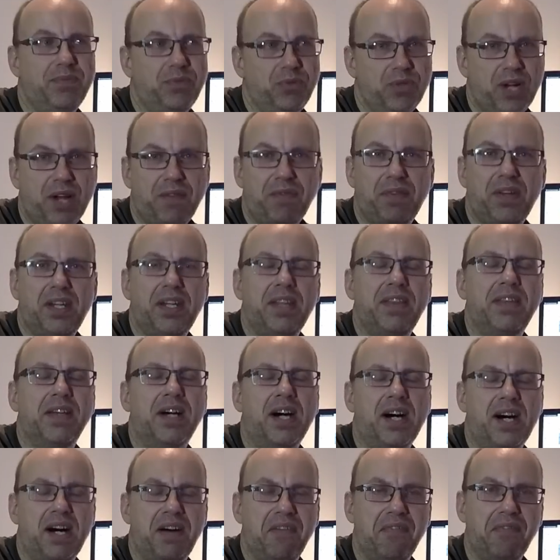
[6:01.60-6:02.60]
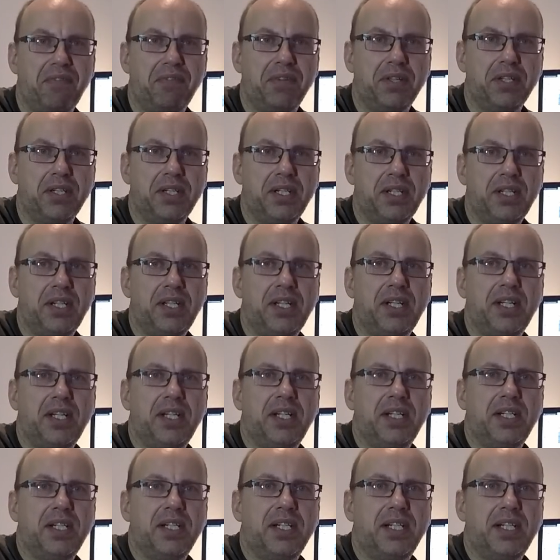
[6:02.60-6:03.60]
roughly the half.
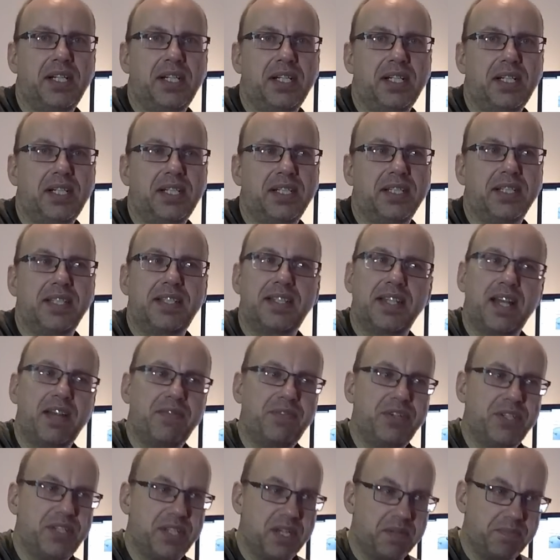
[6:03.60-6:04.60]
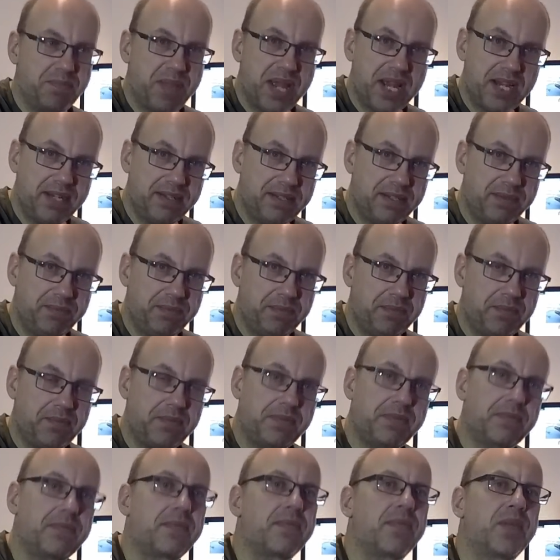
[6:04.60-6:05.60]
It's everything paid,
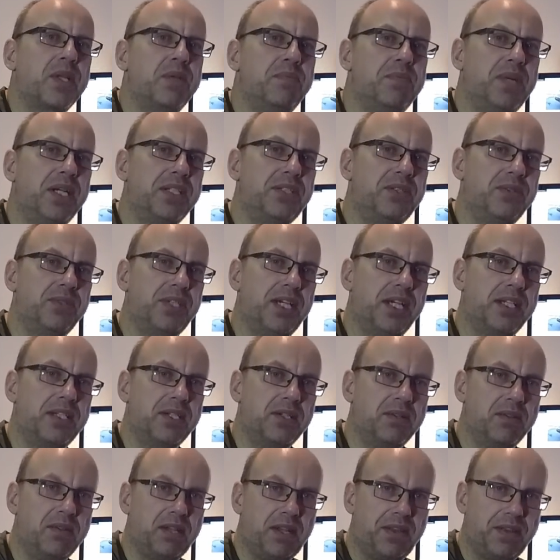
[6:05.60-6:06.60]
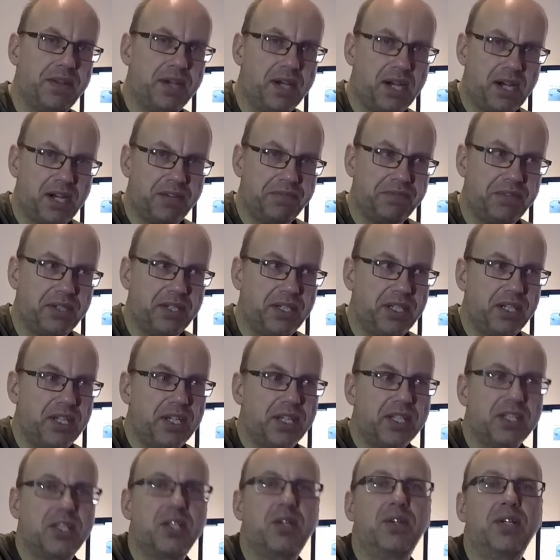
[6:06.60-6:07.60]
but you get only the half.
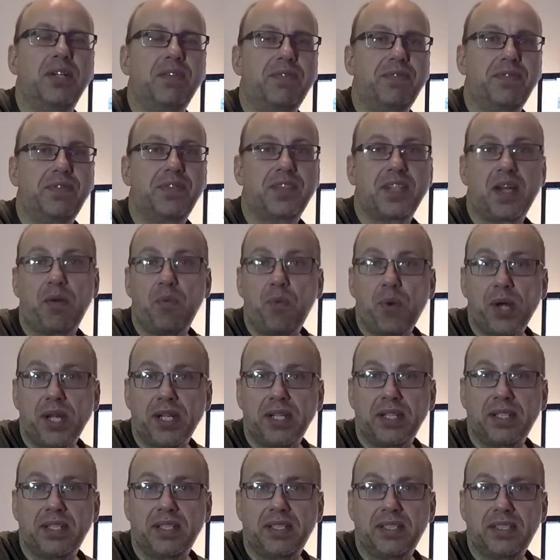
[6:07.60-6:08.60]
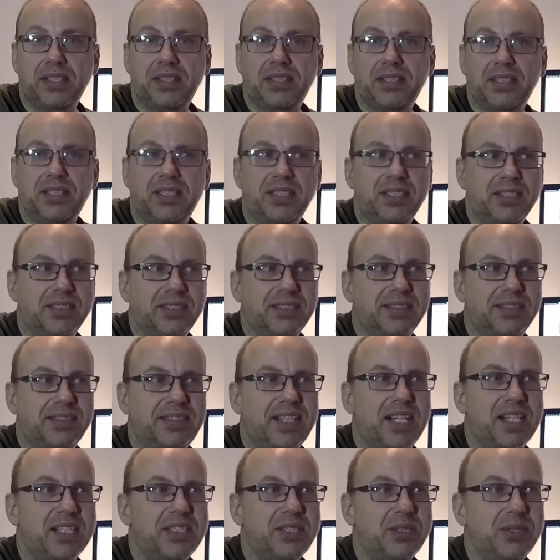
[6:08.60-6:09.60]
So if someone
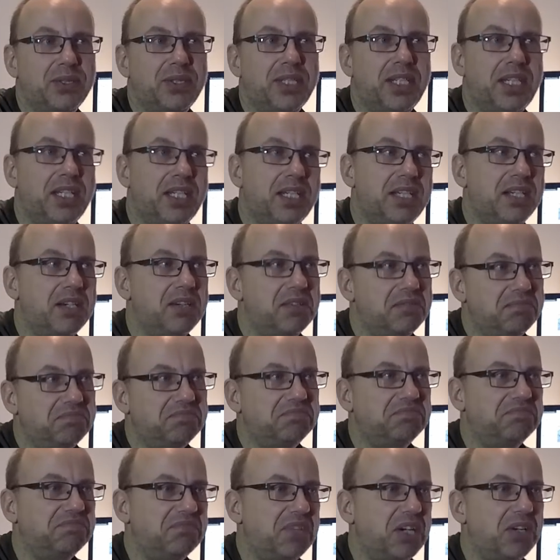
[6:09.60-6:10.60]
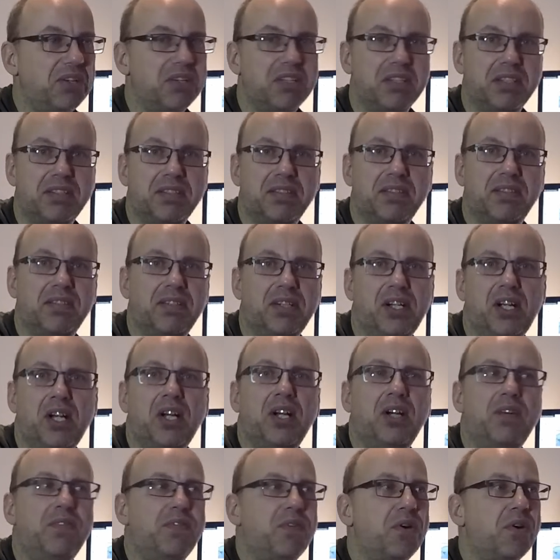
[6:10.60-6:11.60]
tell you he earned
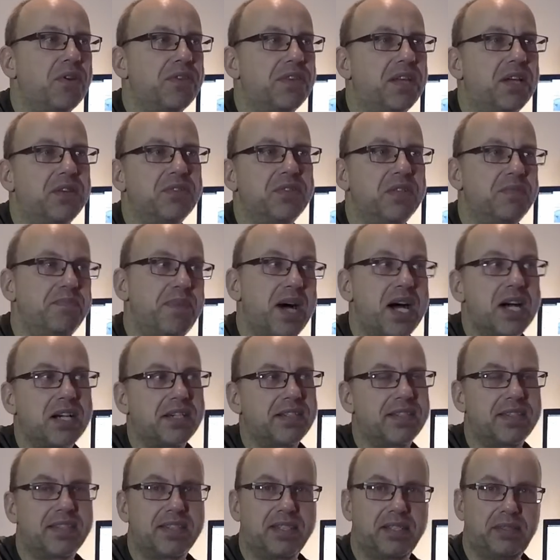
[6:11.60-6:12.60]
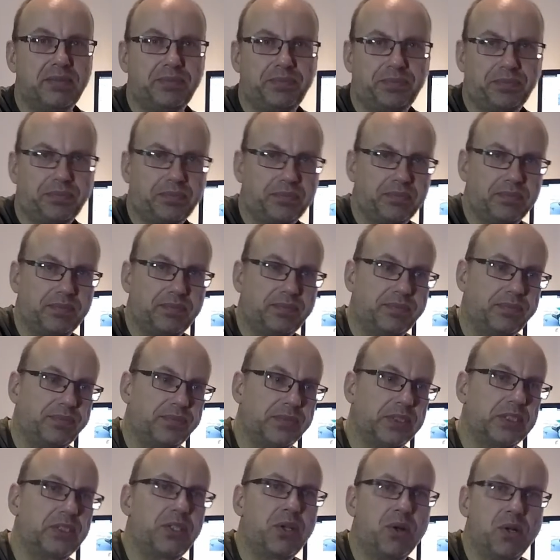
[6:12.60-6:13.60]
$4,000,
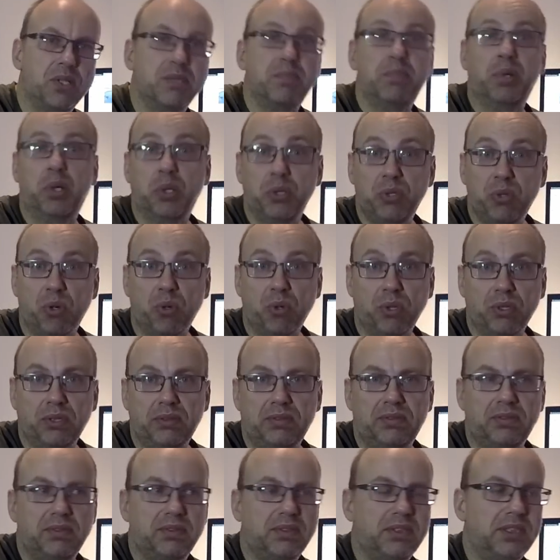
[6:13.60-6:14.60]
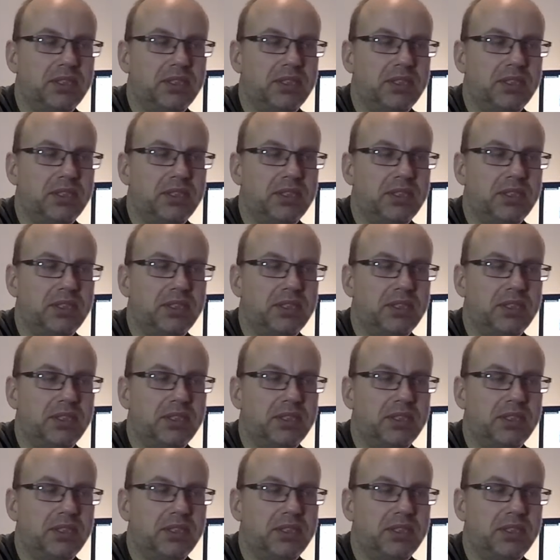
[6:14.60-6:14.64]
it's called brutto,